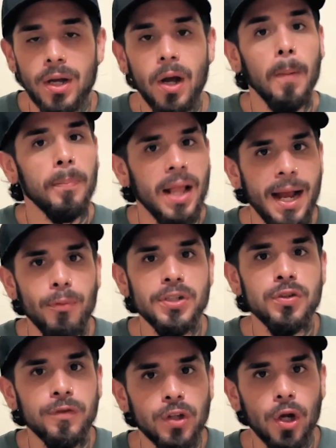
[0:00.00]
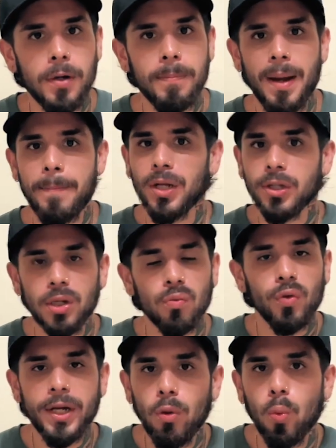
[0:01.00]
Apply what you've learned by building
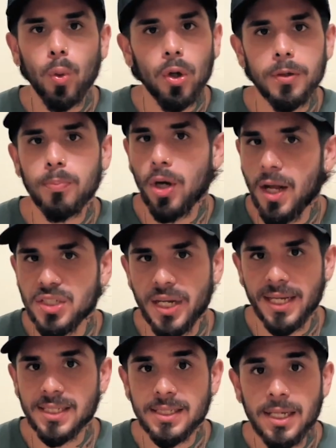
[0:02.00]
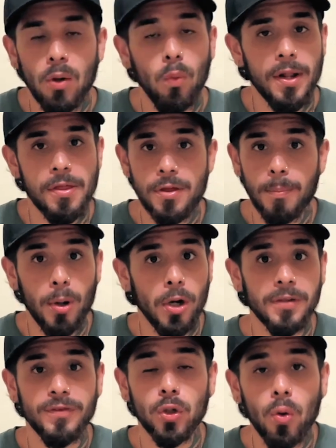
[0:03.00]
real-world projects, whether they're part
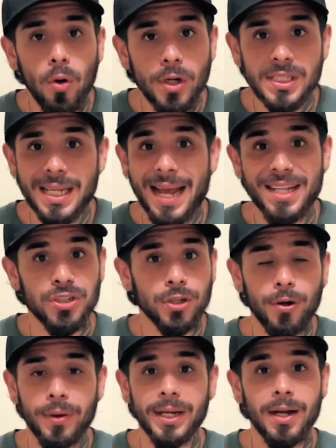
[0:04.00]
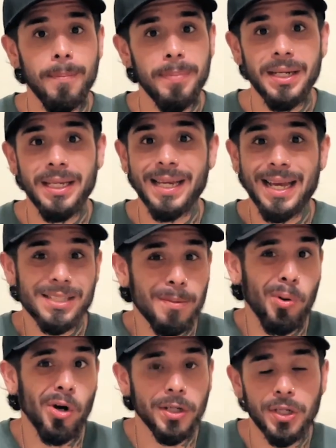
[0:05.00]
of a course, at your current company as a
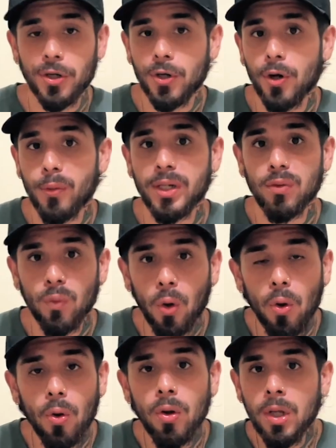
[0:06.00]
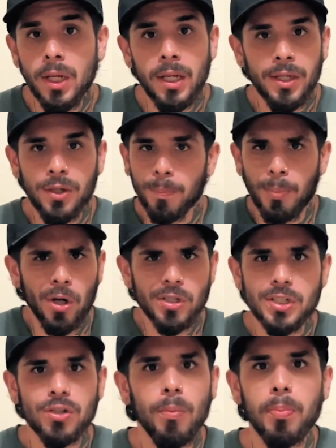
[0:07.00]
part of your current role, your
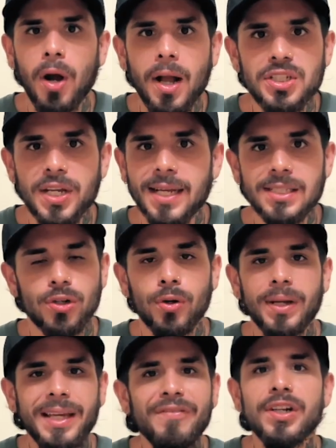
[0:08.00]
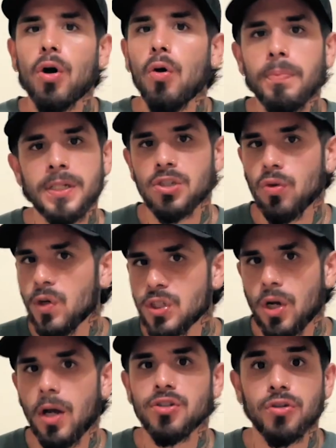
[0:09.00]
personal projects, or even open source
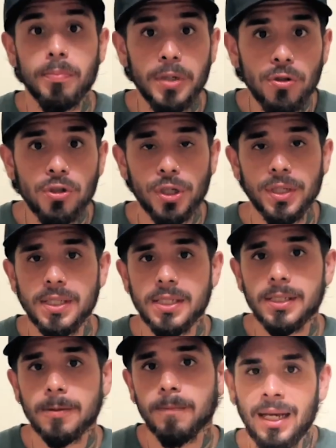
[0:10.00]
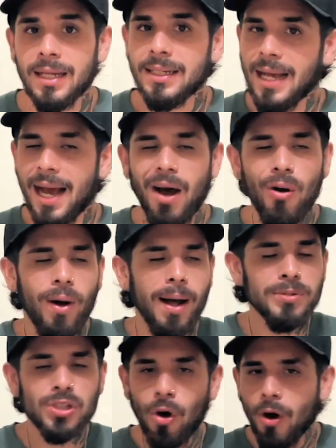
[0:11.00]
contributions. Now,
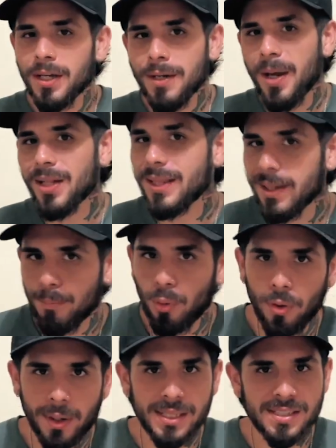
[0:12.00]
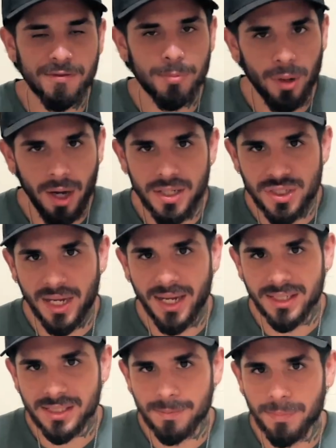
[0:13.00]
I'm talking about the importance of
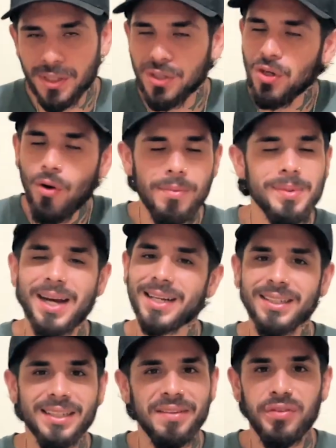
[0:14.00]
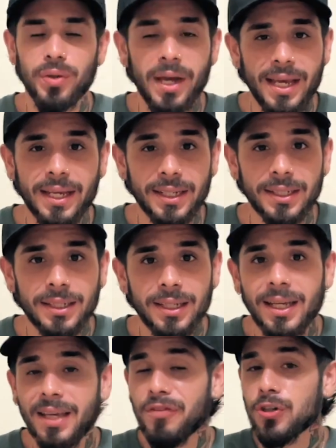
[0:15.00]
projects, but you know I'm not gonna leave you hanging.
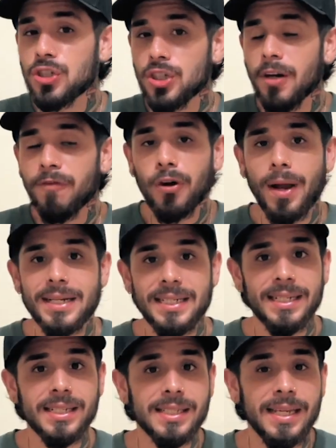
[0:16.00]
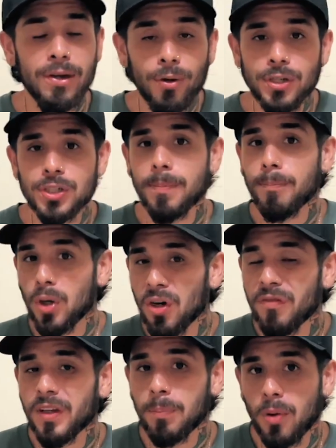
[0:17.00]
If you're stuck for ideas, here are some
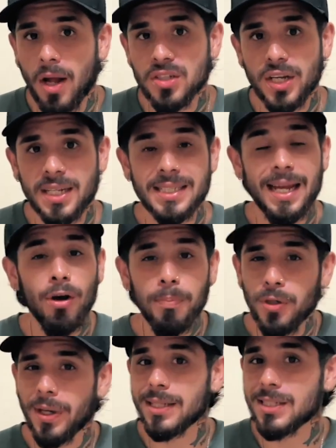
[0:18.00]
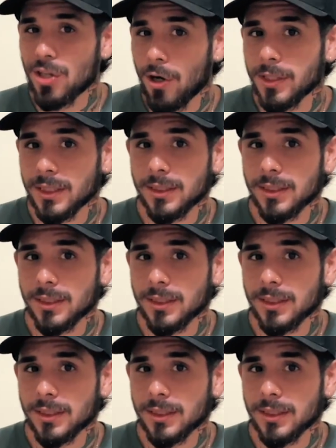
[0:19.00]
perfect projects to help you get started.